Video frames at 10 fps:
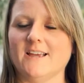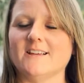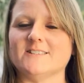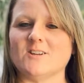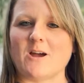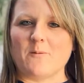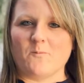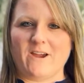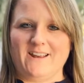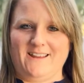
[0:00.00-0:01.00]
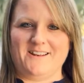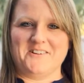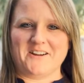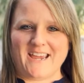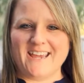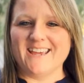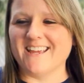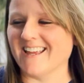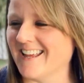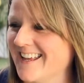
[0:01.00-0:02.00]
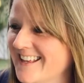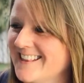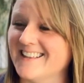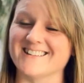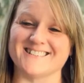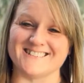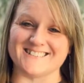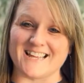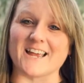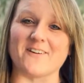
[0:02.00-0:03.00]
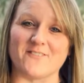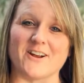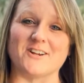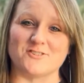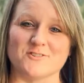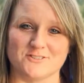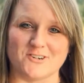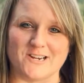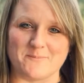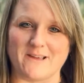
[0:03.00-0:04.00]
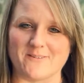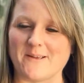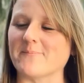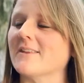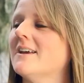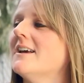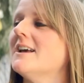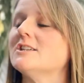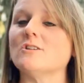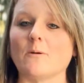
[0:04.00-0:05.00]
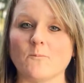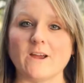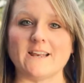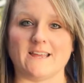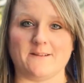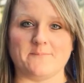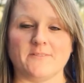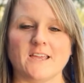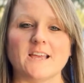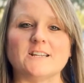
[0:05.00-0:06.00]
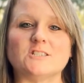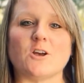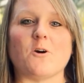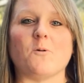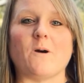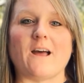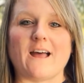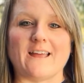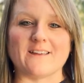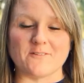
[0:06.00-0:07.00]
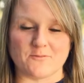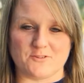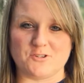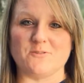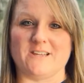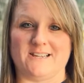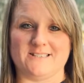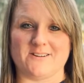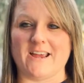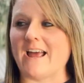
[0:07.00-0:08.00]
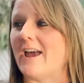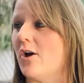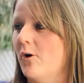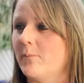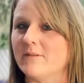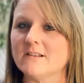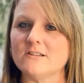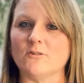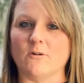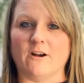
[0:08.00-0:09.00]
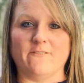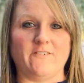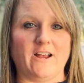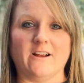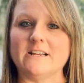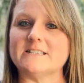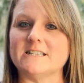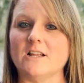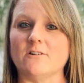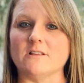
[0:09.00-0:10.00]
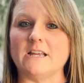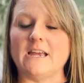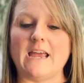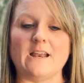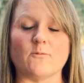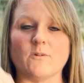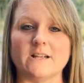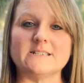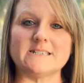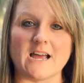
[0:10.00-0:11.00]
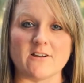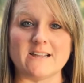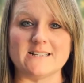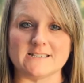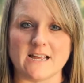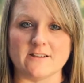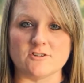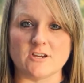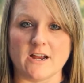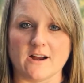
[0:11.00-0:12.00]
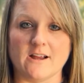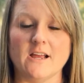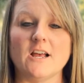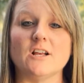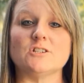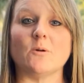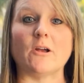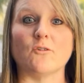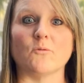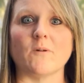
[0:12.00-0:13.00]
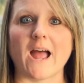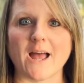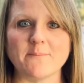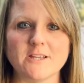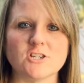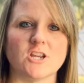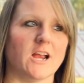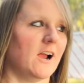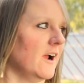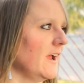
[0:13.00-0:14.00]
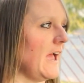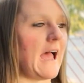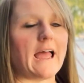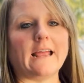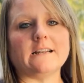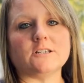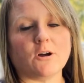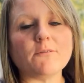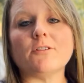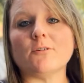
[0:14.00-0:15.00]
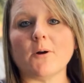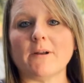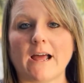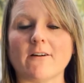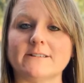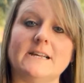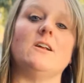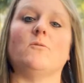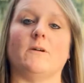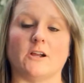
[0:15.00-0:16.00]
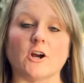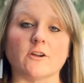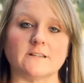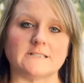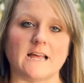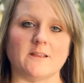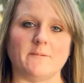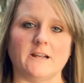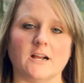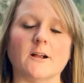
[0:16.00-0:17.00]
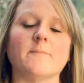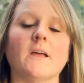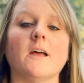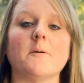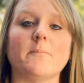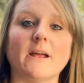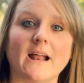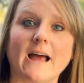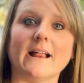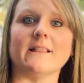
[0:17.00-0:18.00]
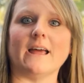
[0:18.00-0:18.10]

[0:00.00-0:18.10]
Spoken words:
So I'm waiting, right? This is like a very story, by the way. So I'm waiting. So I do this, right? I open the door very slowly and it runs down inside the chair. So I grab the chair. I don't throw it out because I don't want to hurt the salamander, but I